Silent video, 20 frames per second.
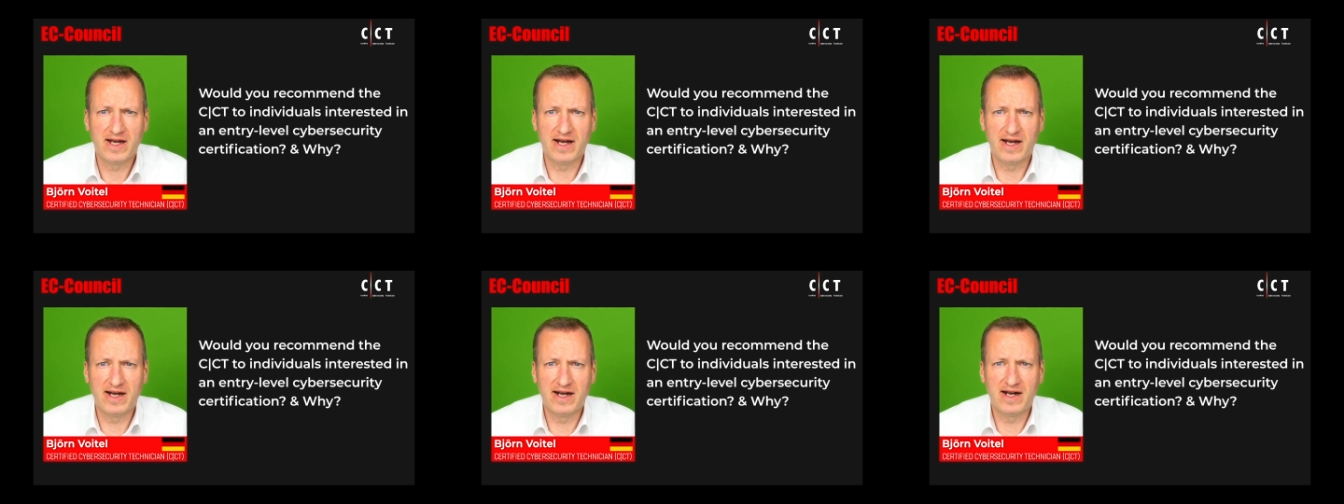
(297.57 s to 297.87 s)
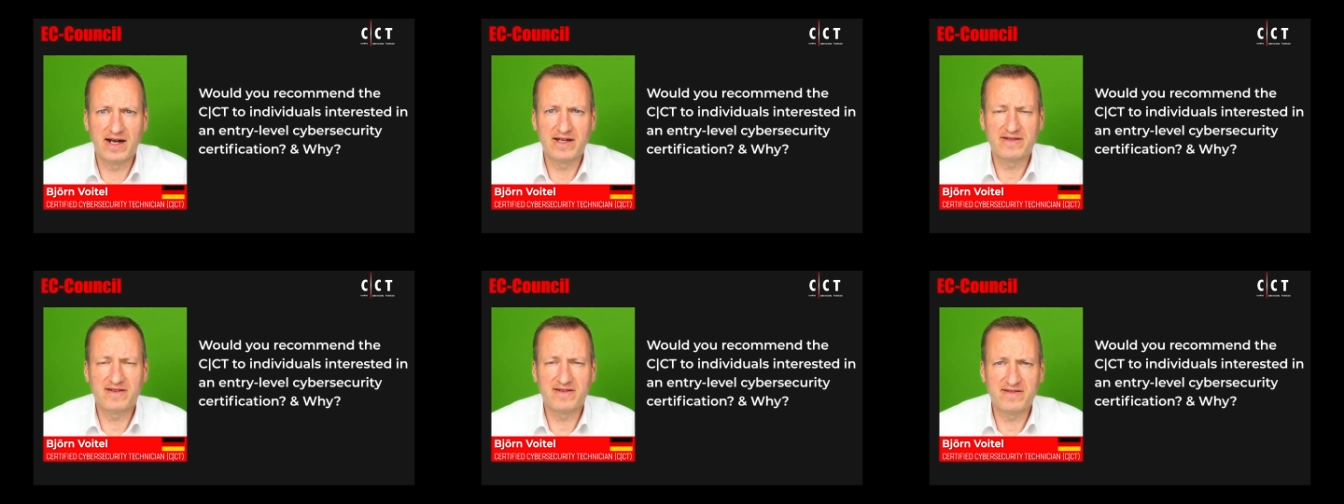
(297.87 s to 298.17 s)

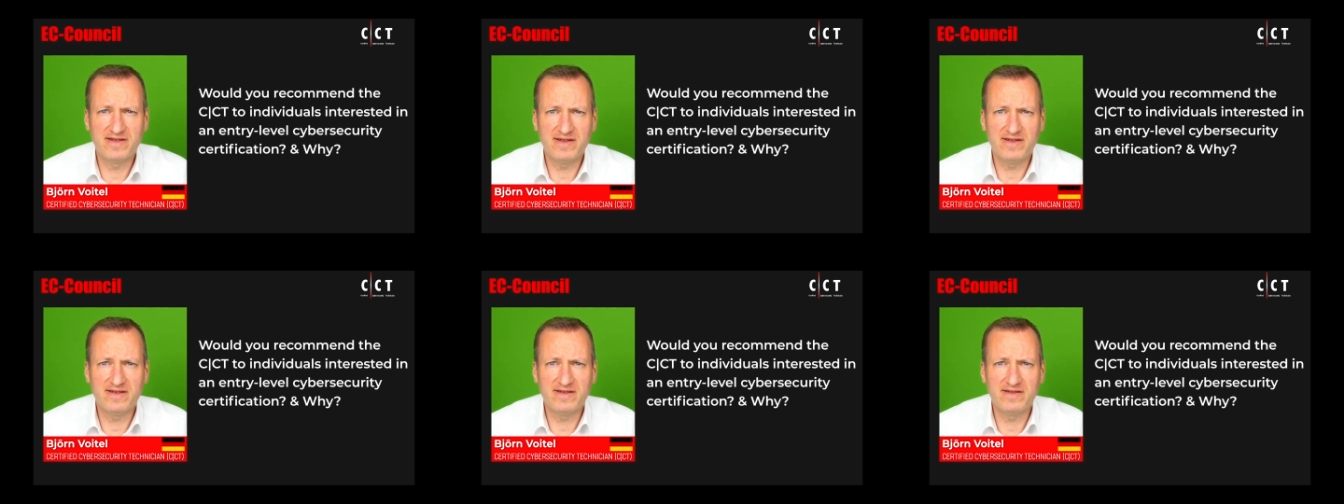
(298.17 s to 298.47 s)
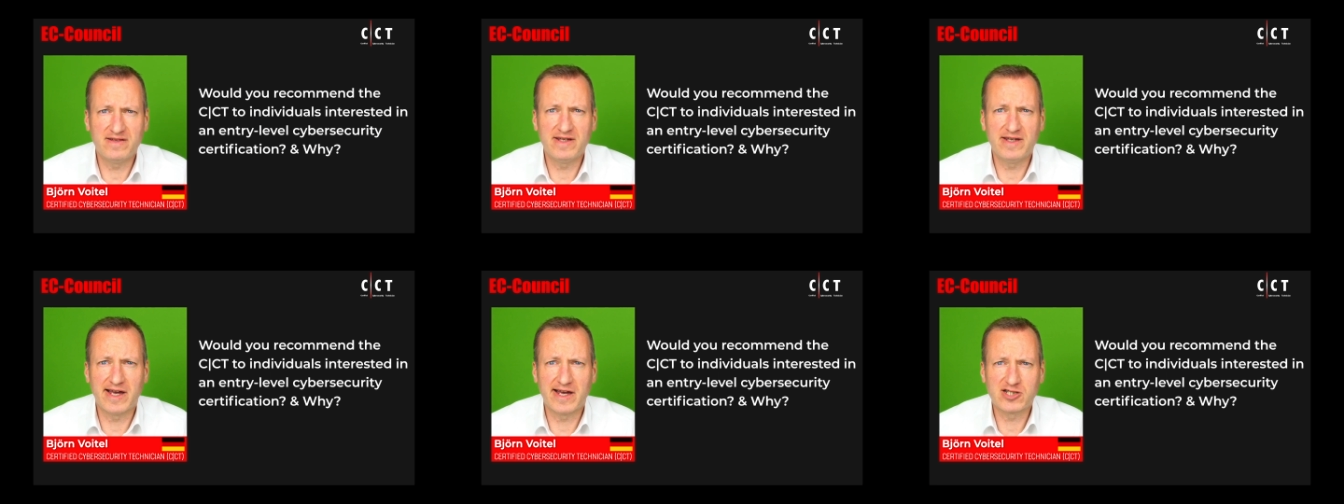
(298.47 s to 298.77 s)
and the
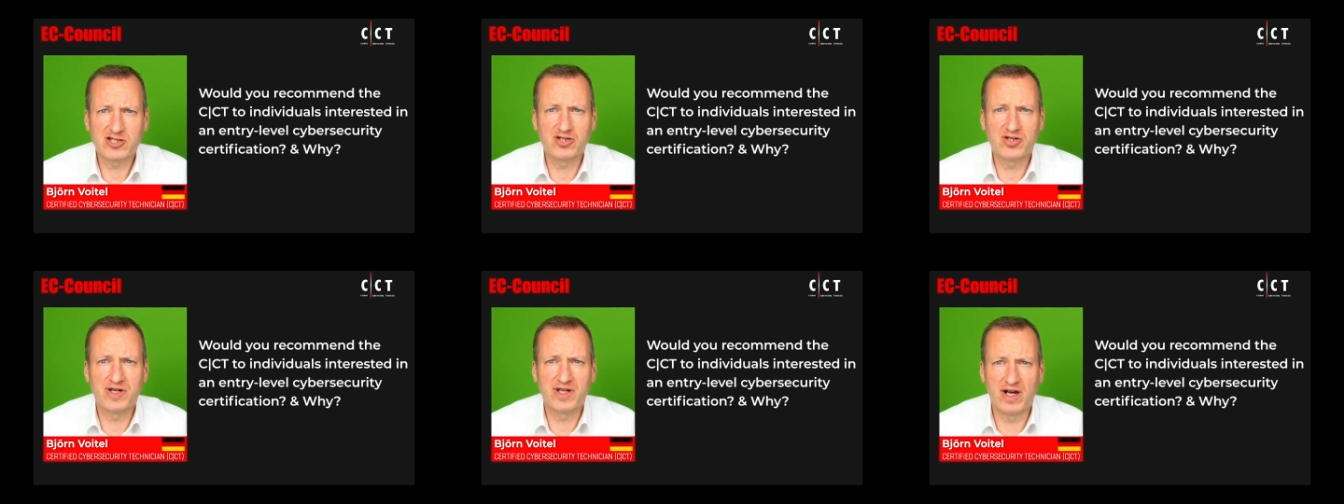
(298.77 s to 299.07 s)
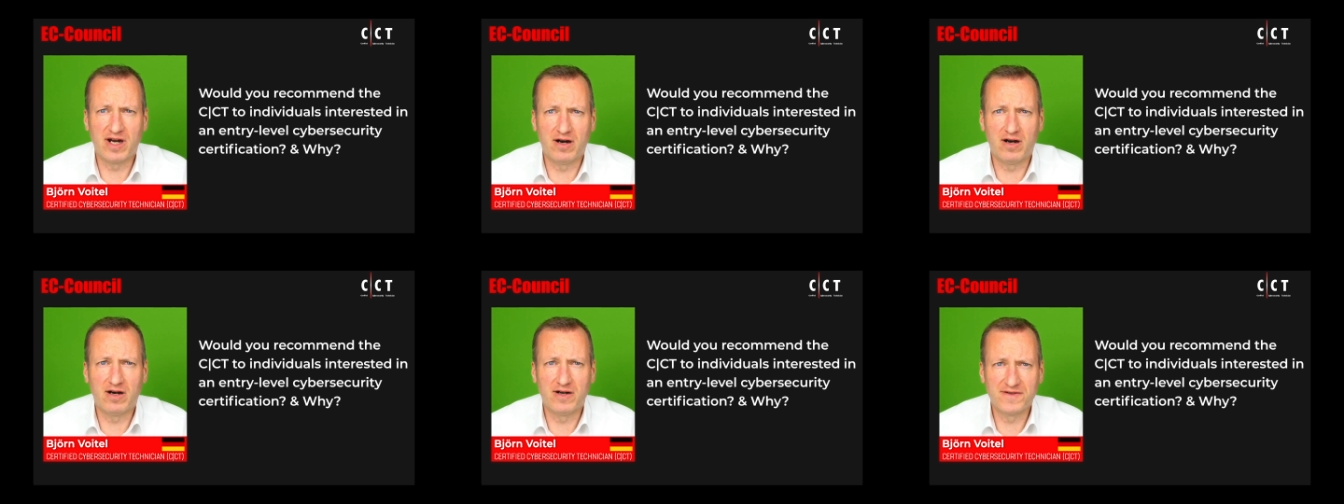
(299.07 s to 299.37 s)
CCT actually
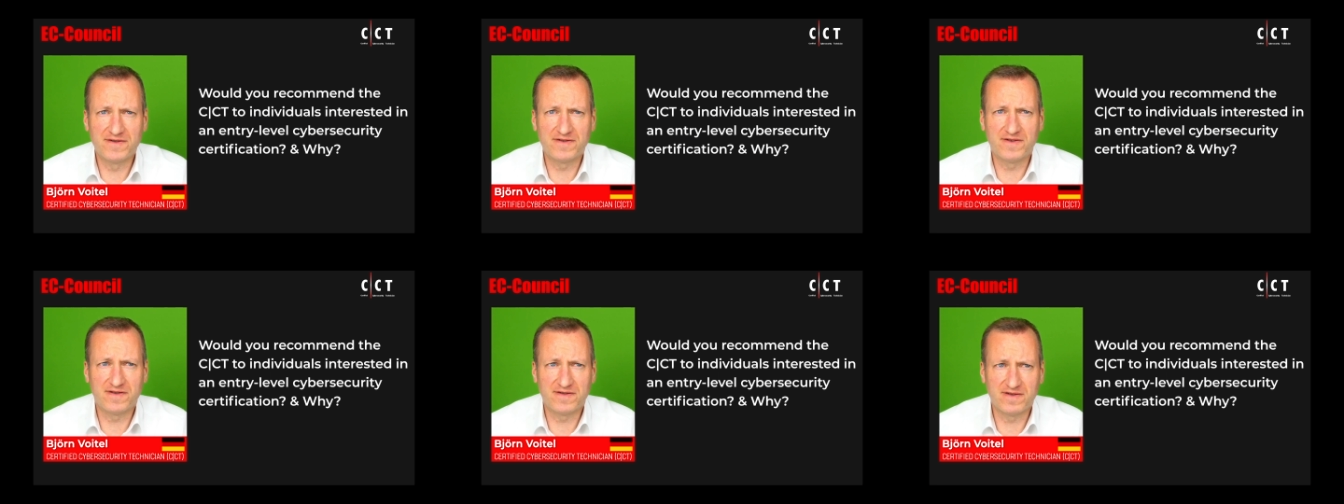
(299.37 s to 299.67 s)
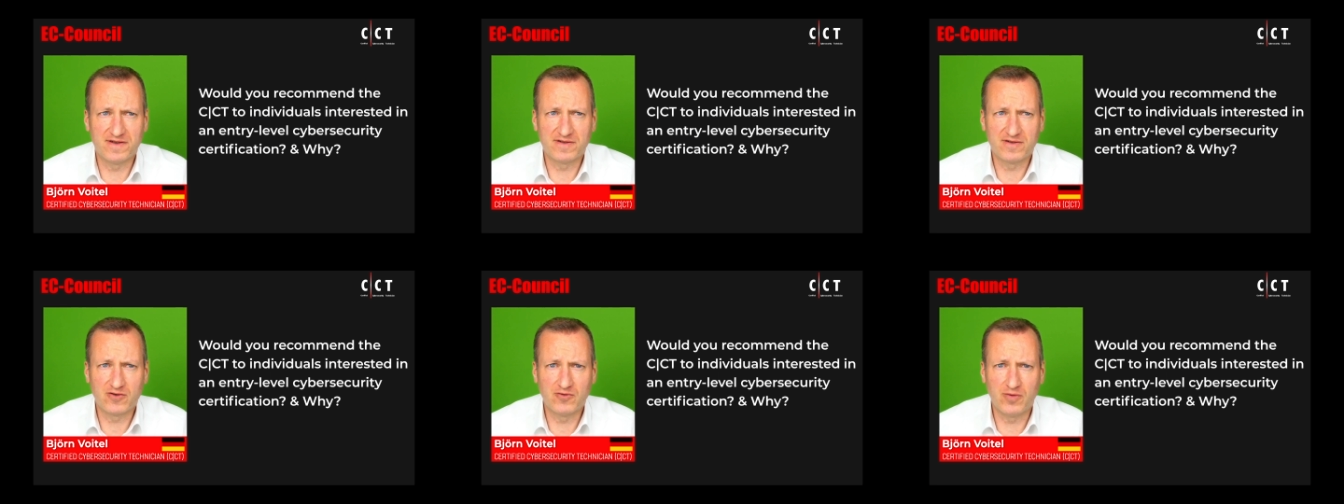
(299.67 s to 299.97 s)
answers
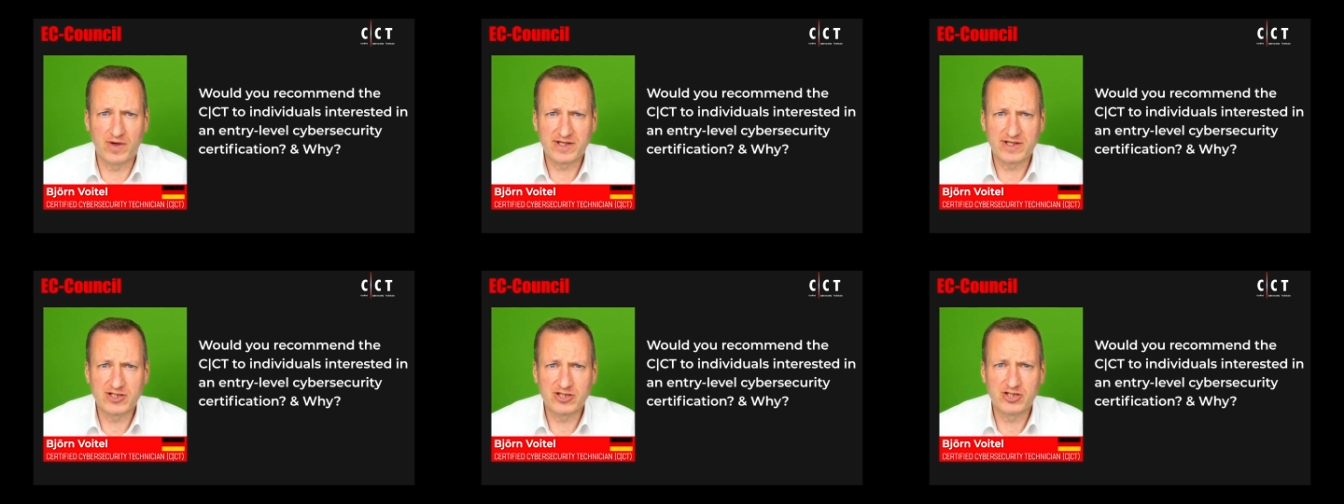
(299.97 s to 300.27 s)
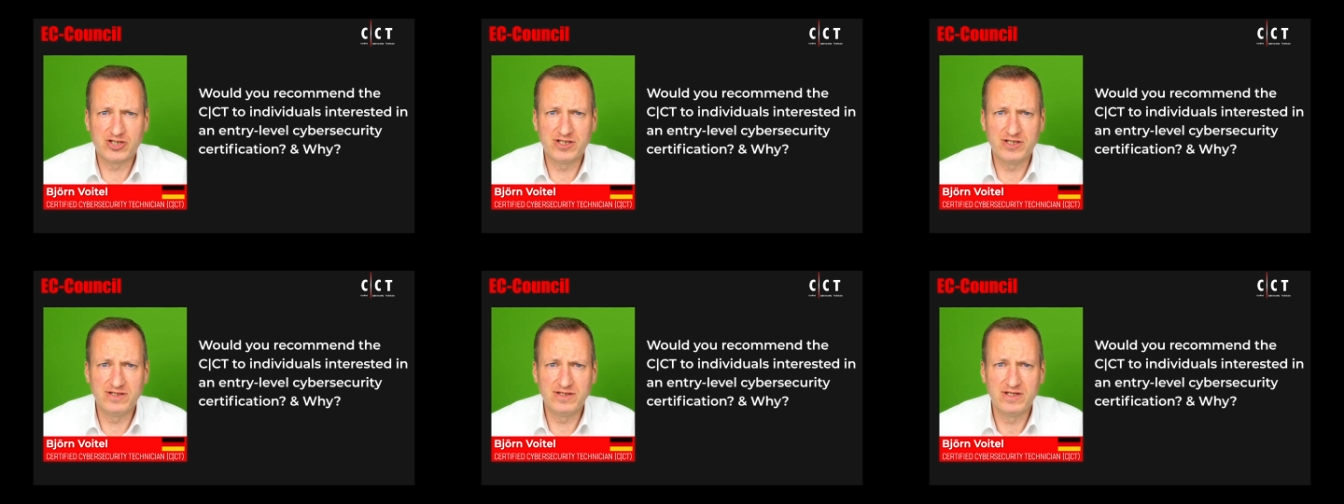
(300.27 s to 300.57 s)
this
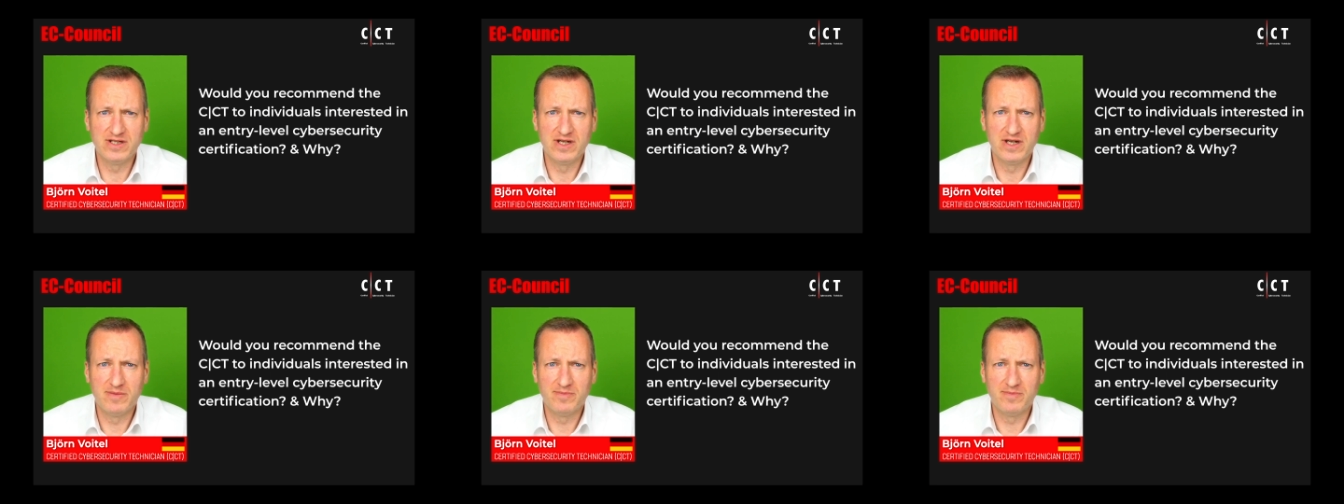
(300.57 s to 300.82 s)
question